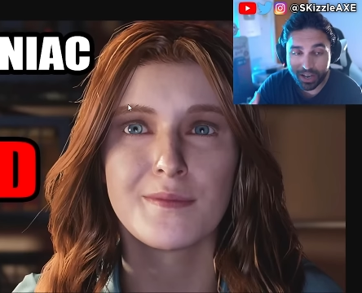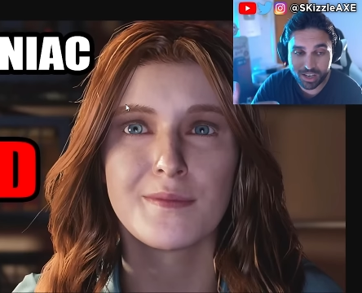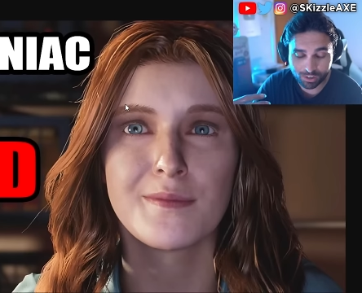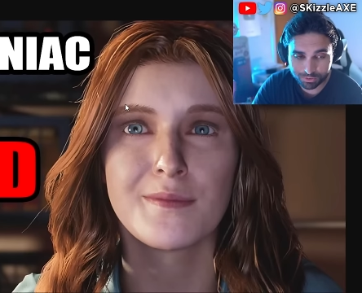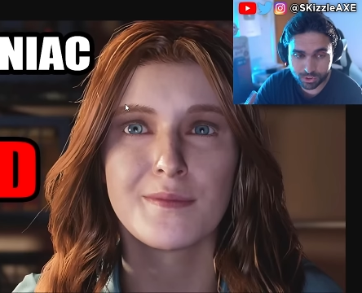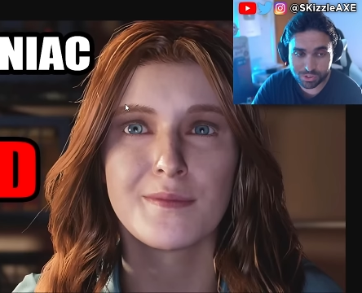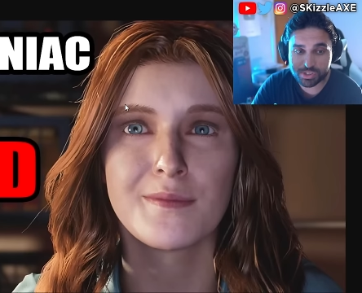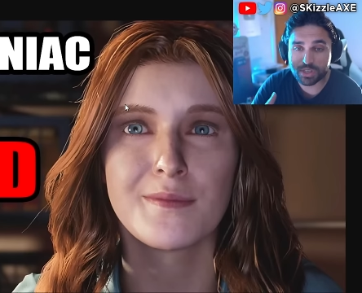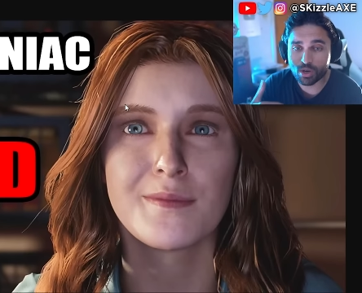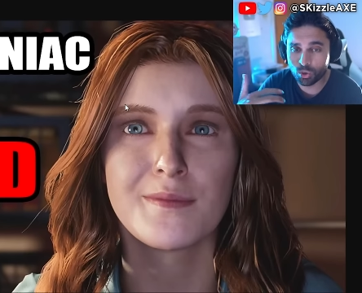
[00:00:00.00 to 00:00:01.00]
Speaker 1: And of
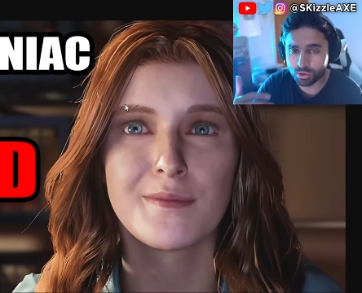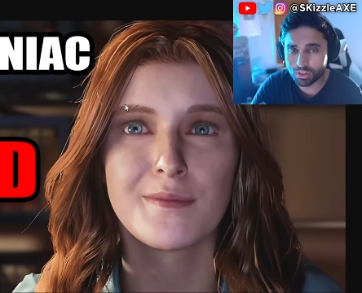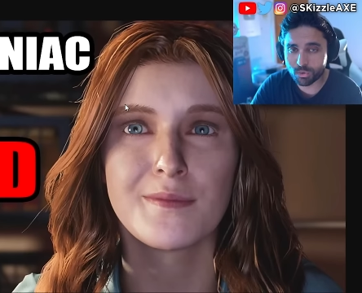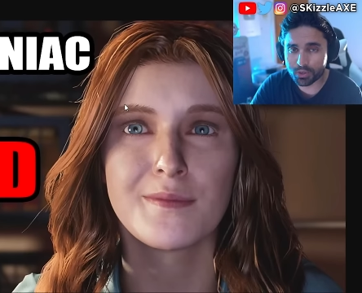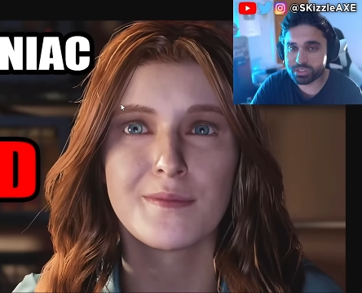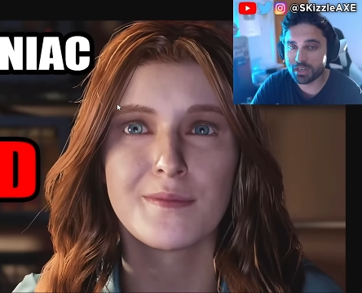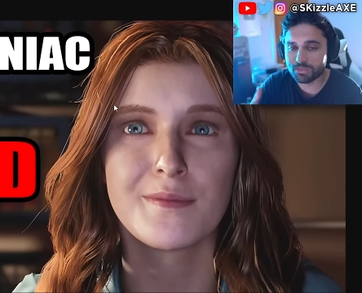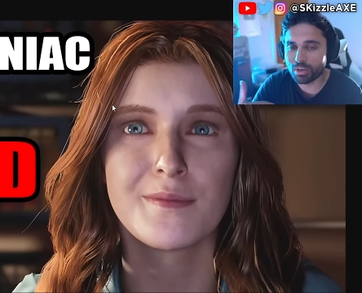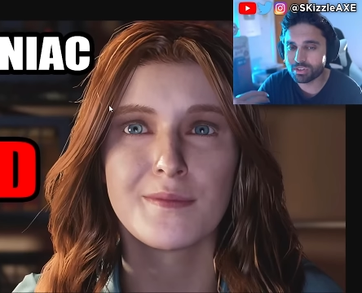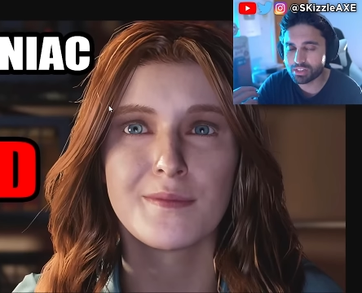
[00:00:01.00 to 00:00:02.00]
course, the only reason,
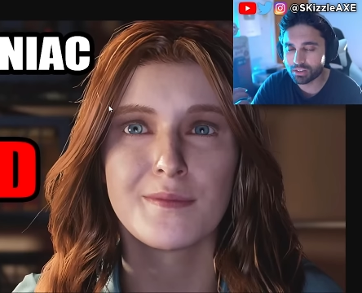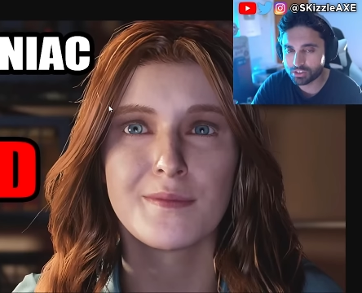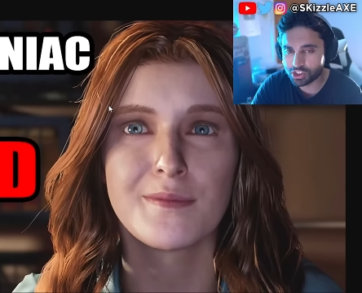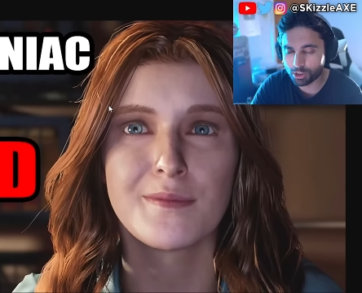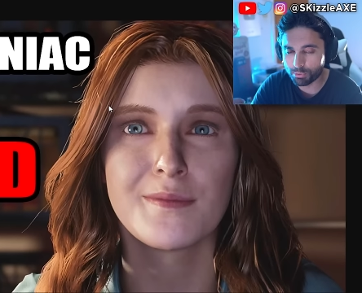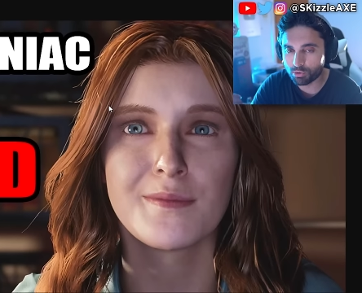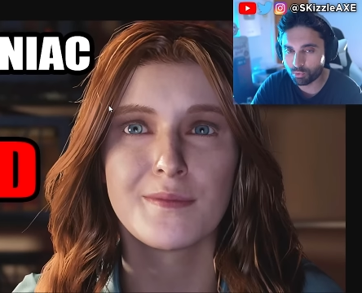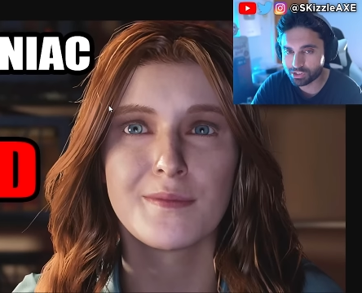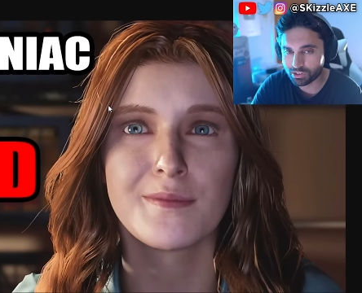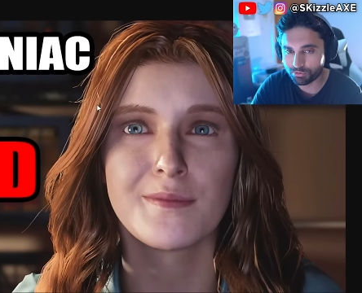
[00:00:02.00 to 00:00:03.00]
if there was a legitimate
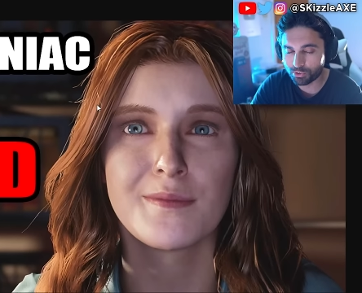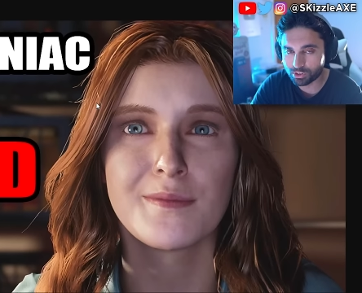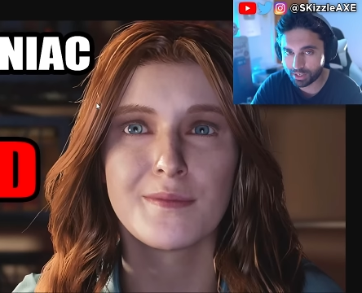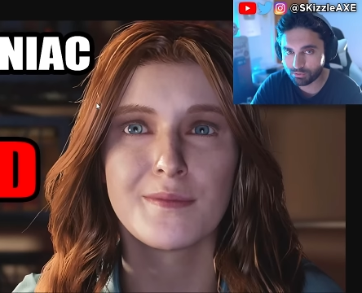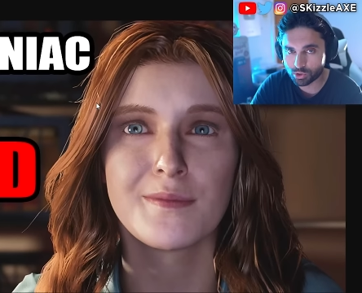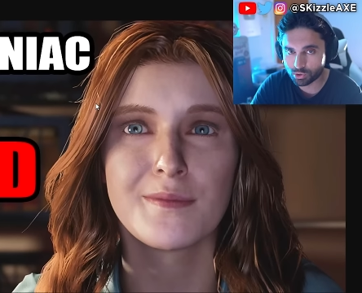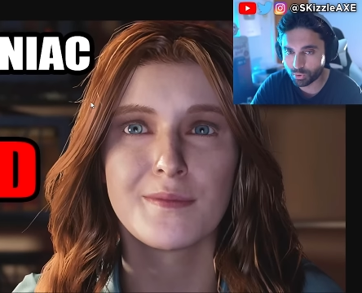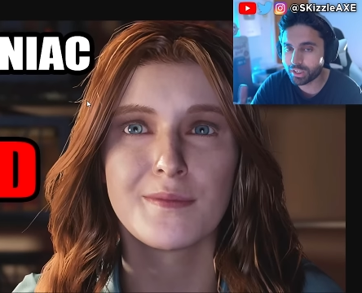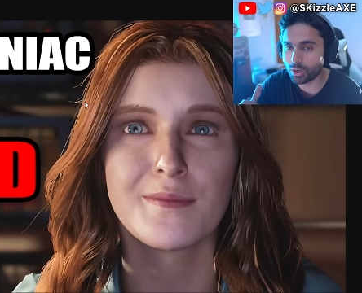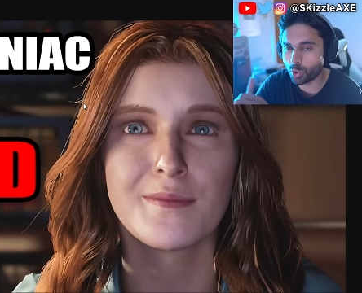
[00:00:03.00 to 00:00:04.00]
reason for them to
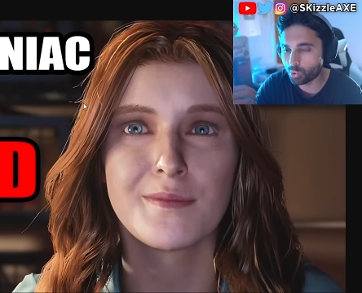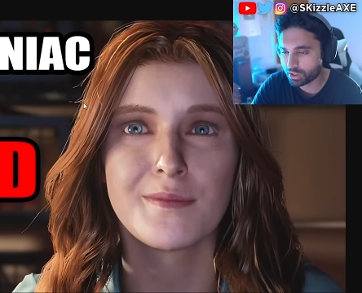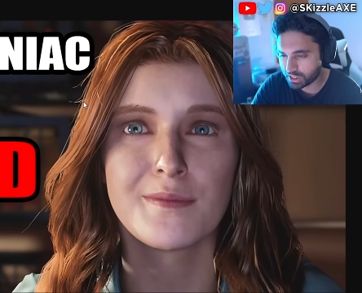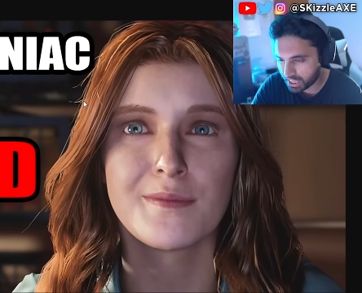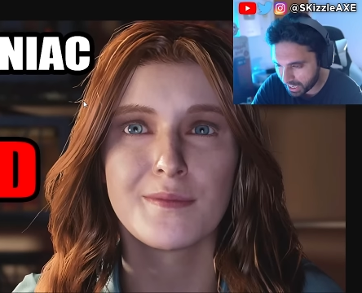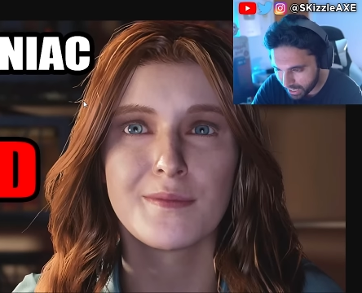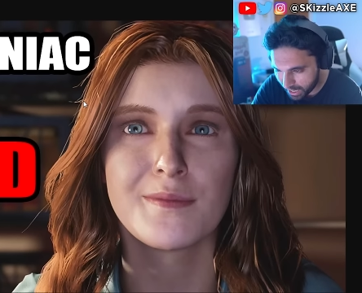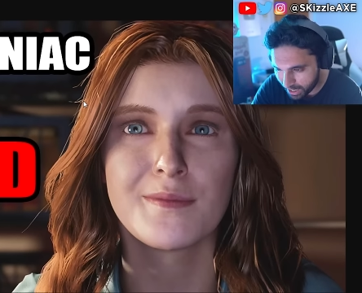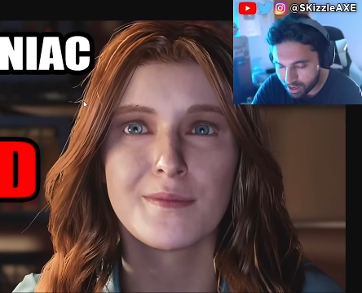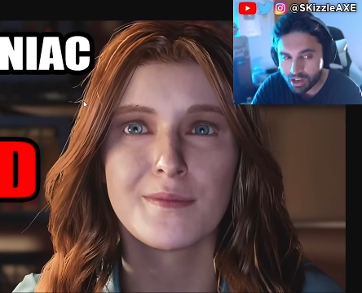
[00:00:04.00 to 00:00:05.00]
do it,
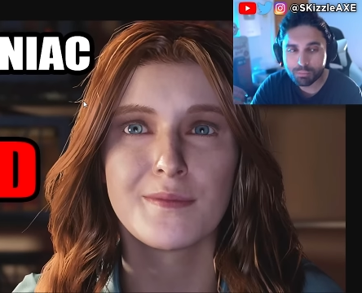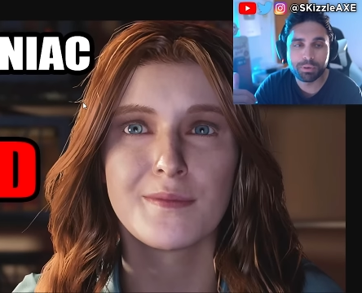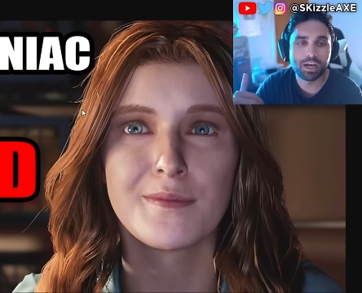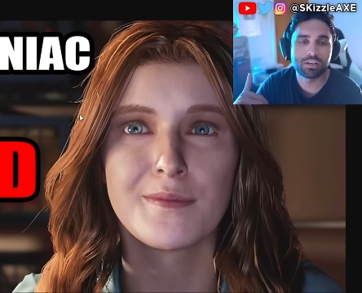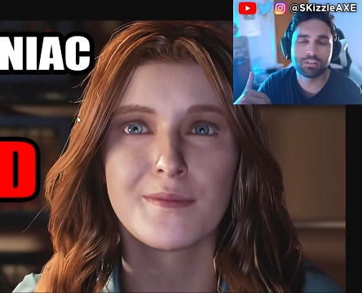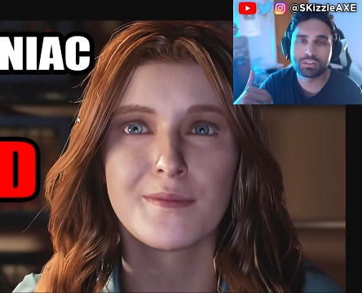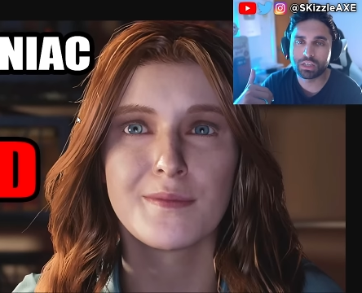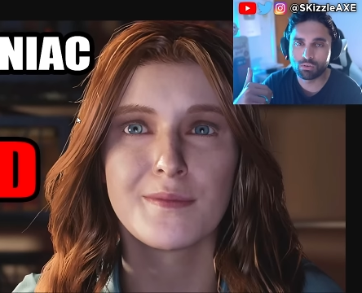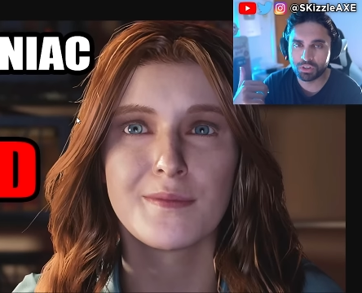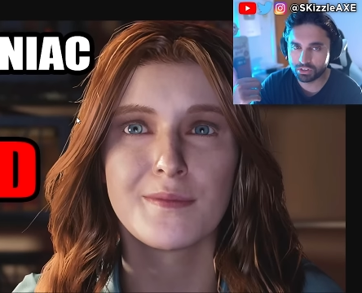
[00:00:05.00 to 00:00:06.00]
okay. But
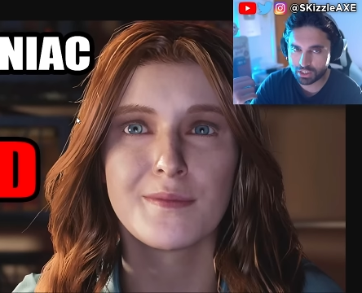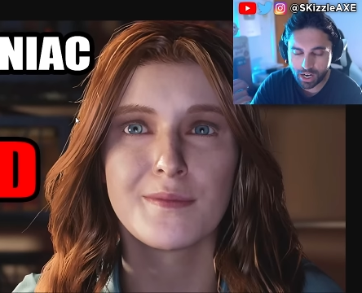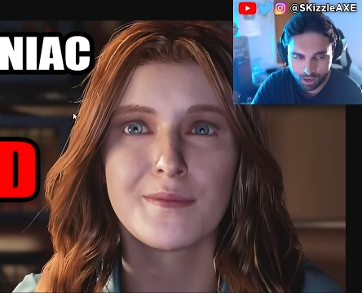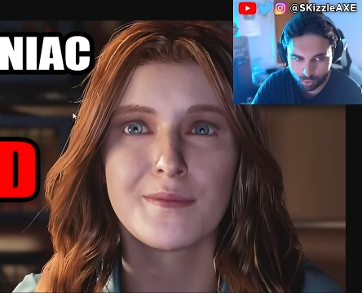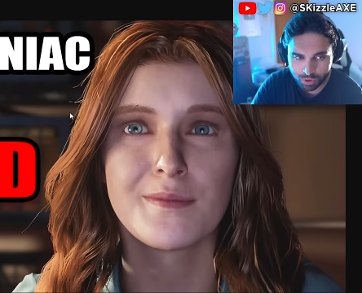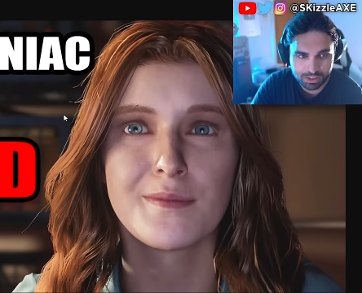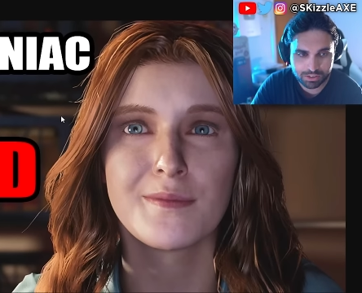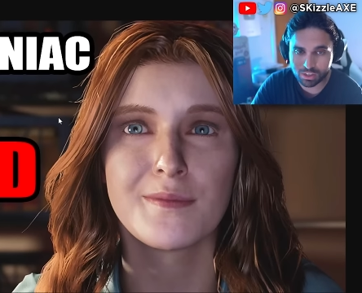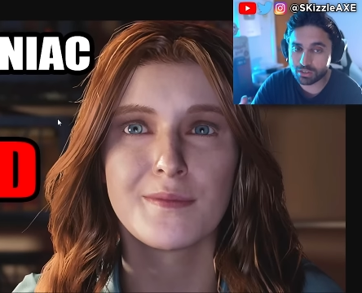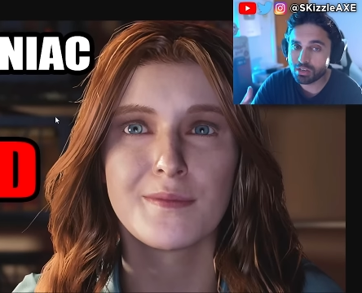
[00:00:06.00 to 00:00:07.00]
the entire
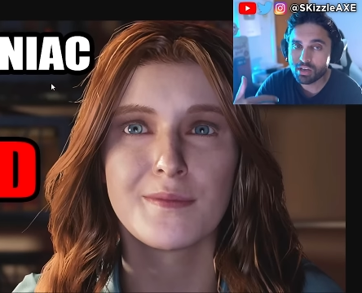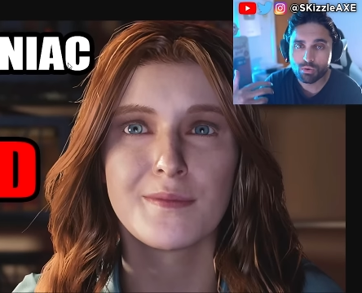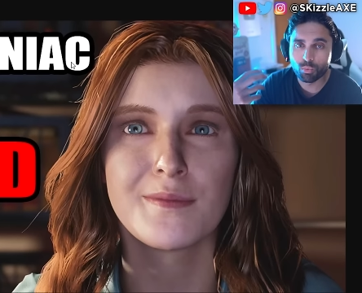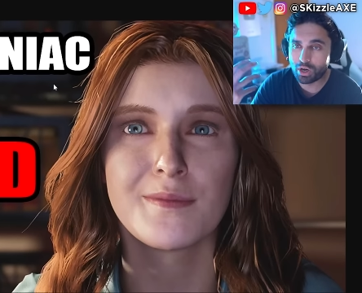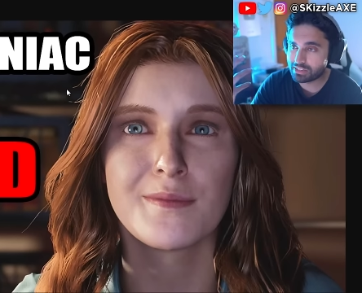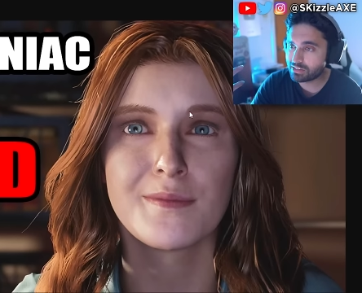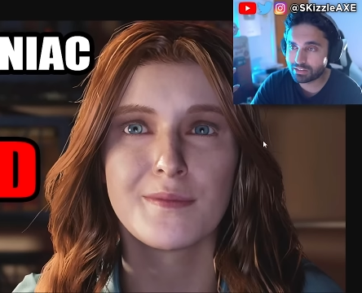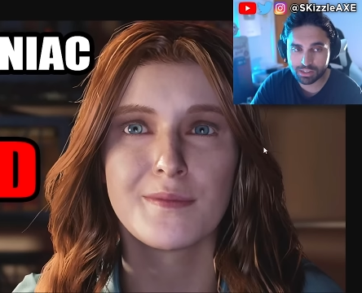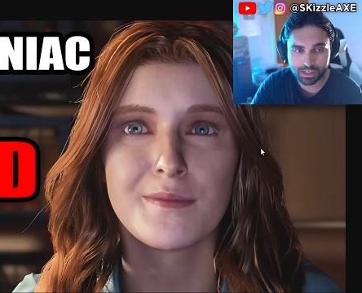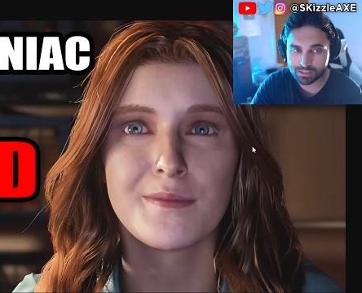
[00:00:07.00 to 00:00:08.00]
reason
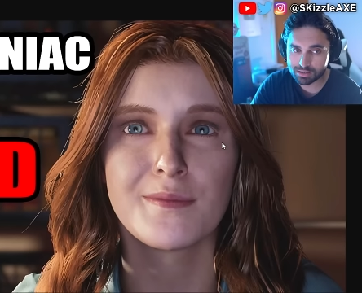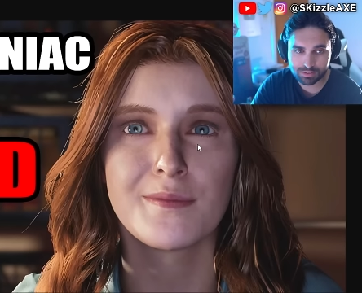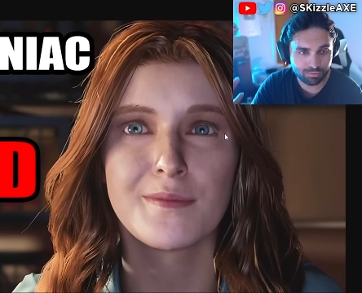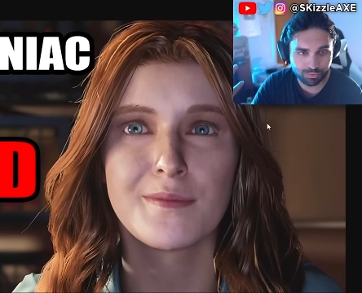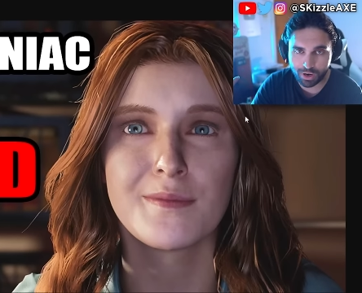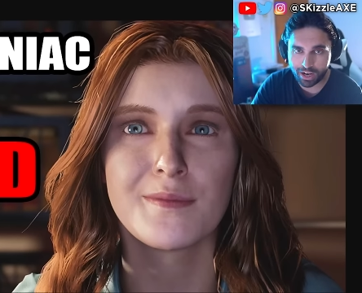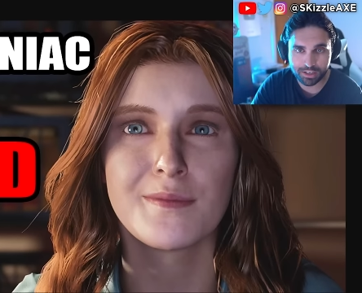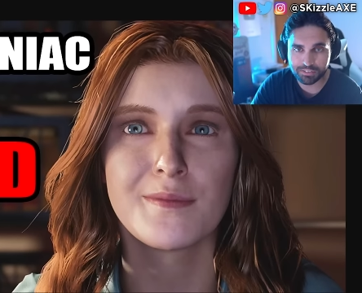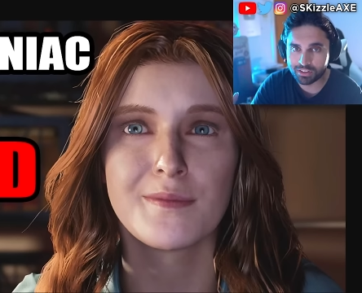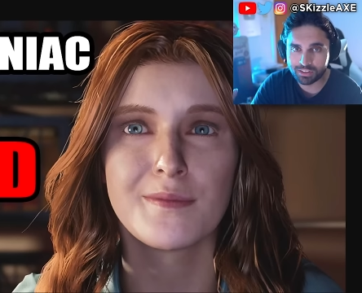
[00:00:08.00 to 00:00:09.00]
was this, right?